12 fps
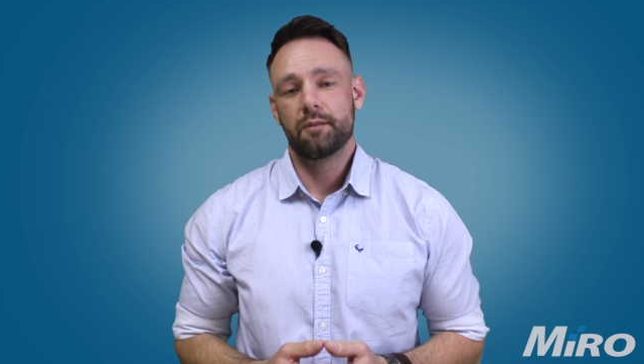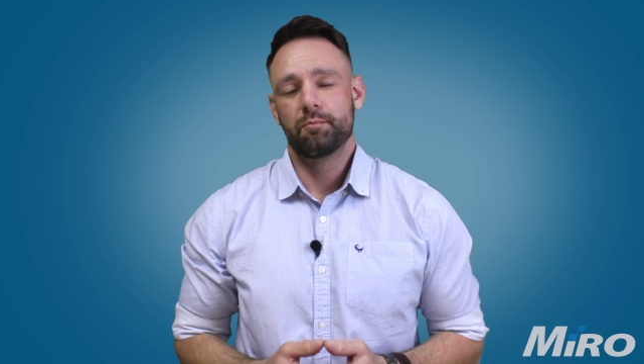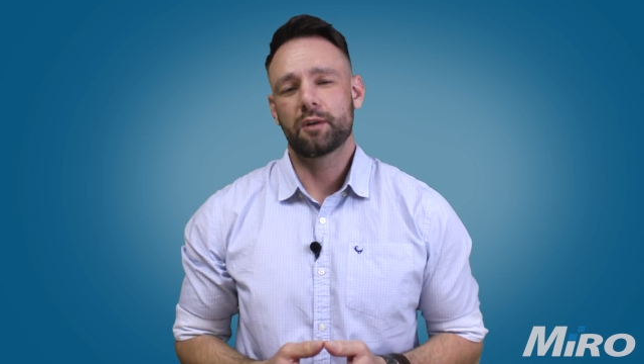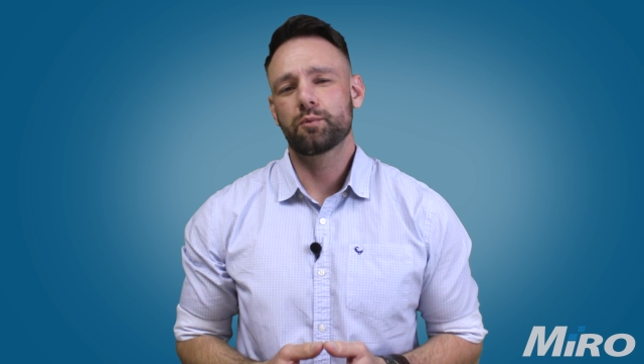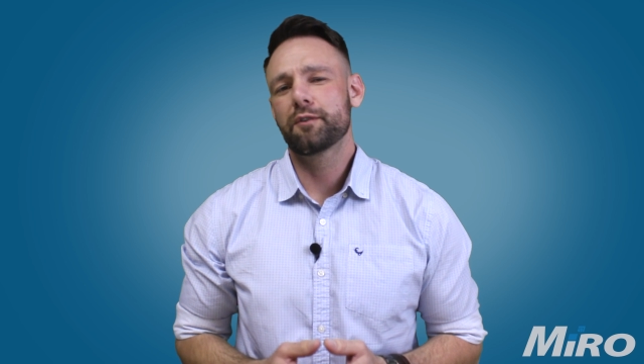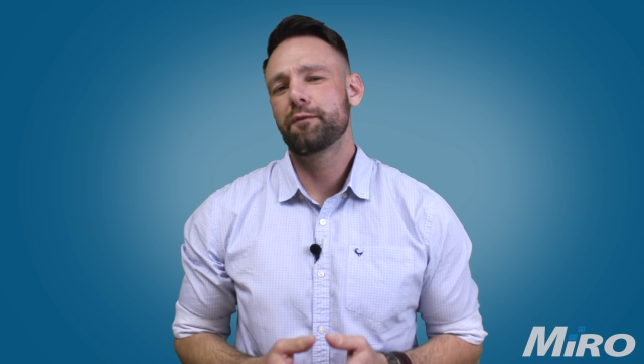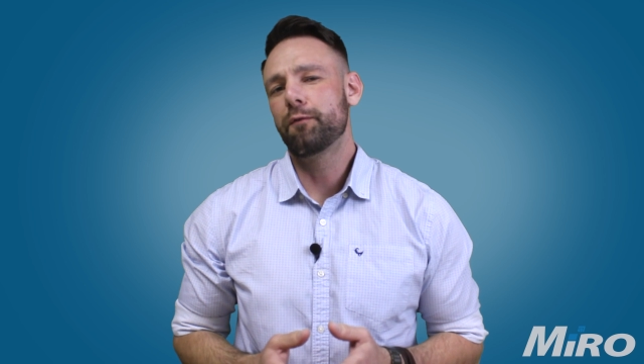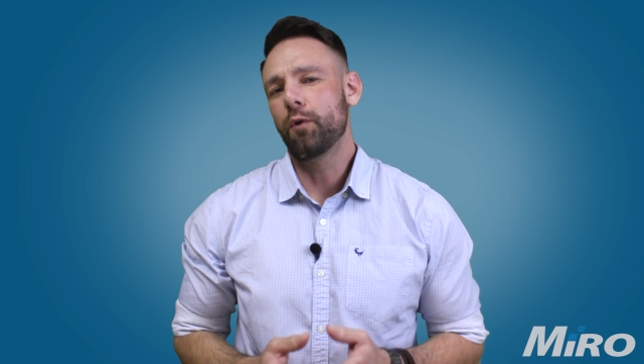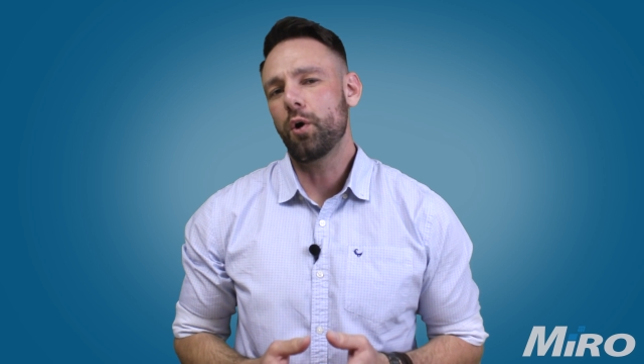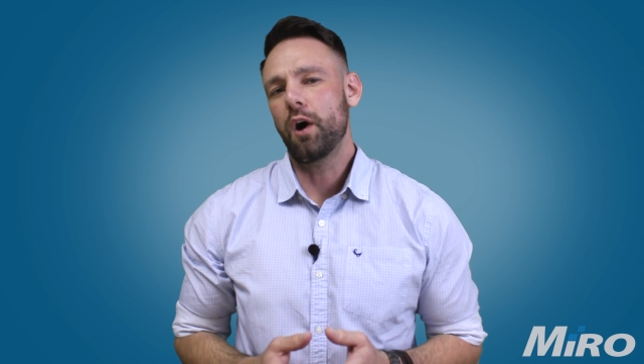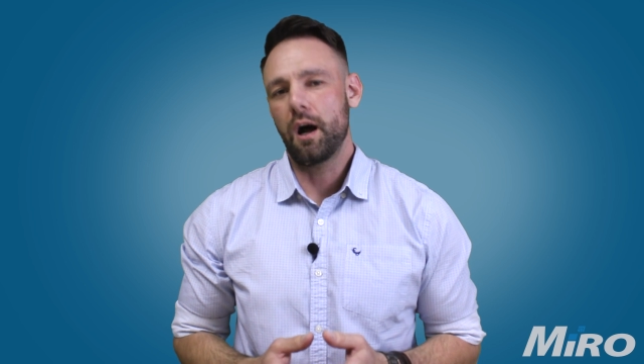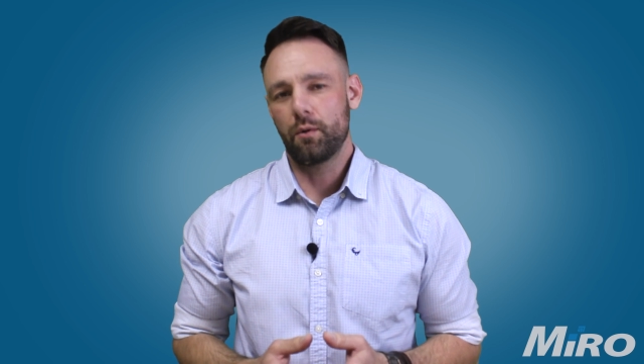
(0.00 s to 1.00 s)
but with
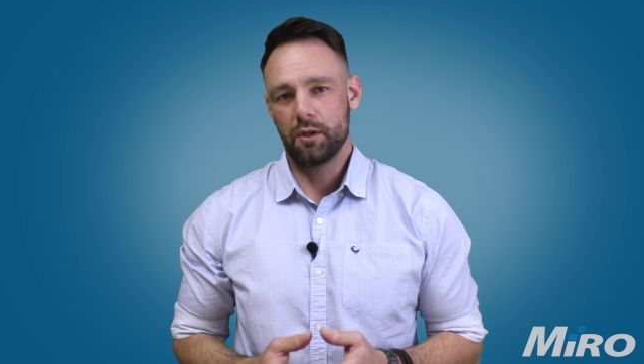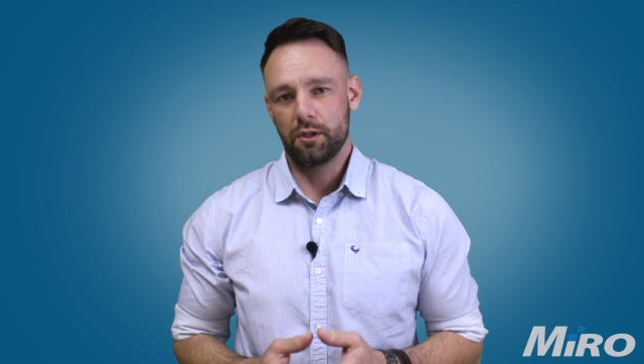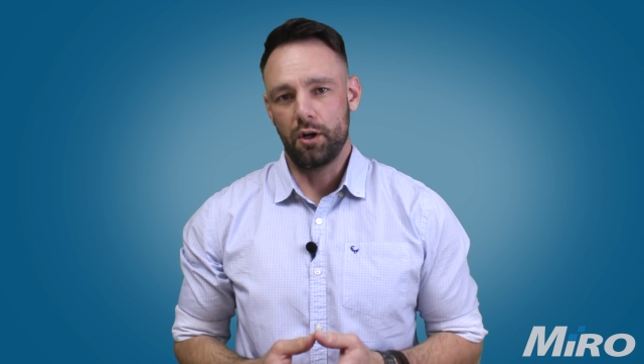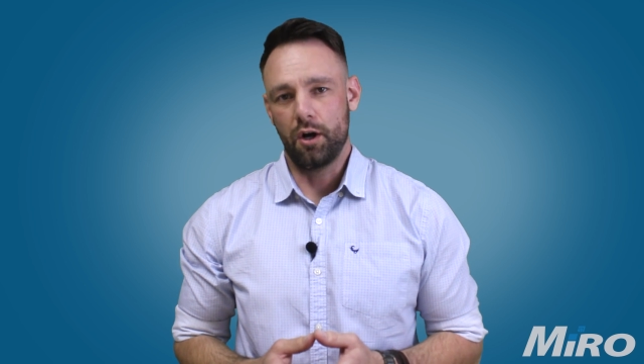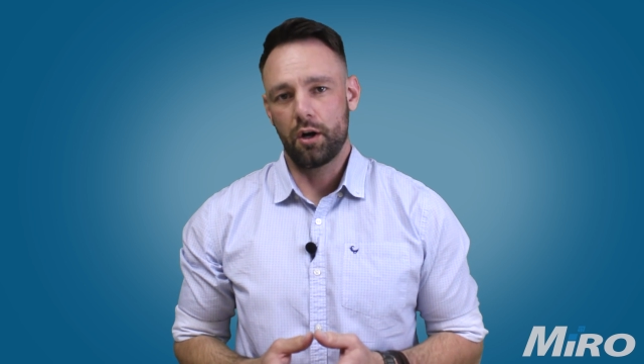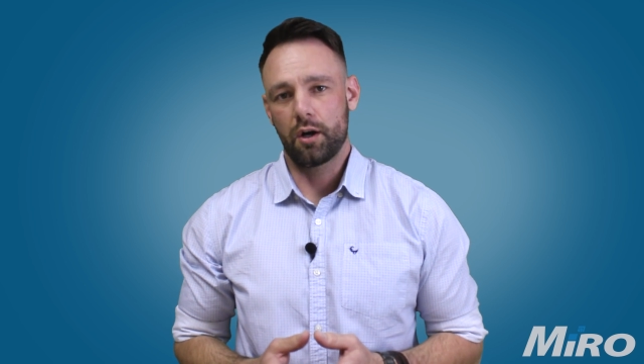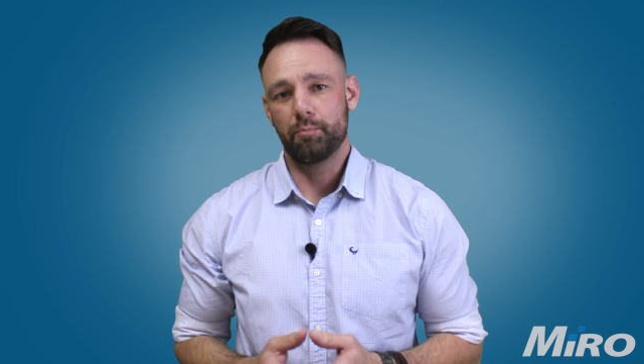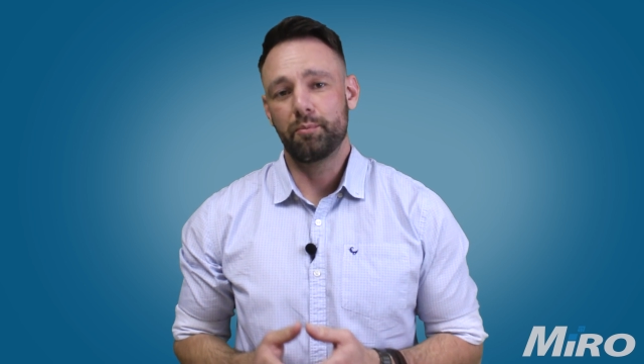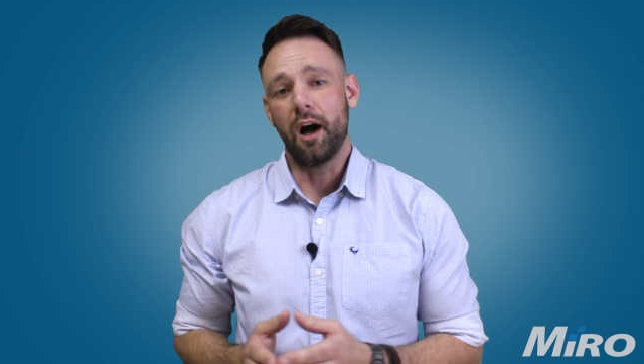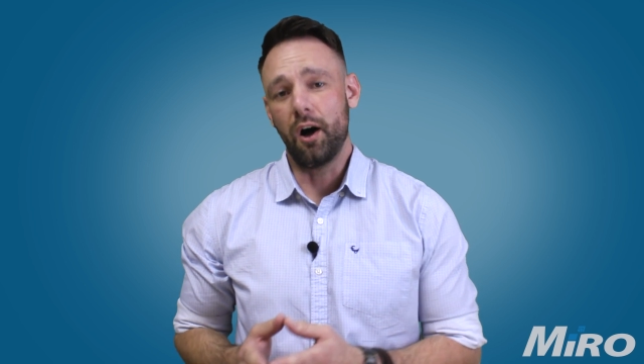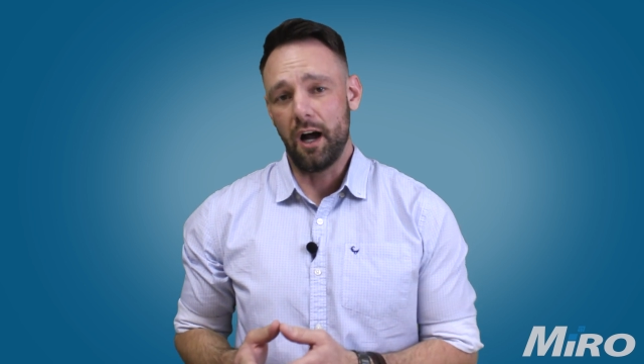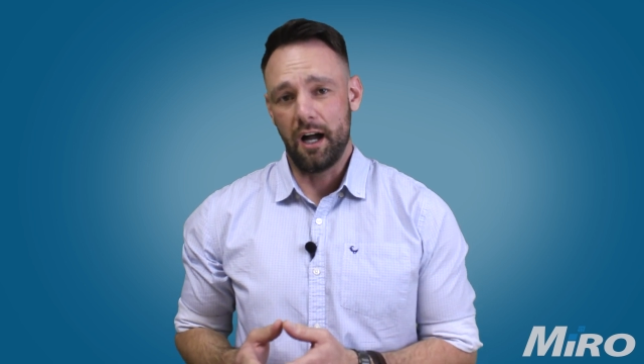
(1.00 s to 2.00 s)
4-hour-long power